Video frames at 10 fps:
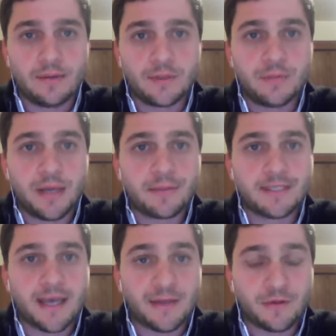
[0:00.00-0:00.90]
to be able
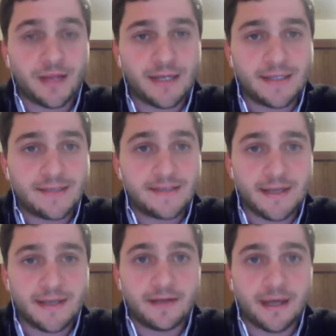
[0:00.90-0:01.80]
to get their license
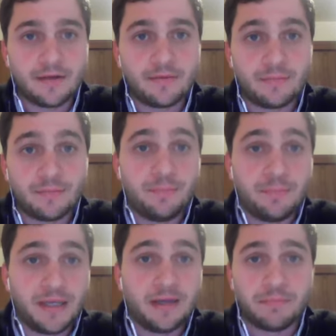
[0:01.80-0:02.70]
and
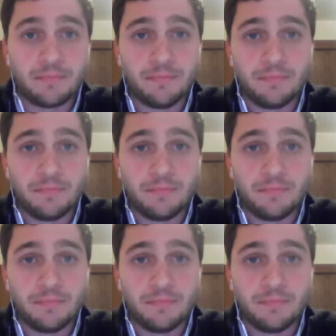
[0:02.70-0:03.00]
be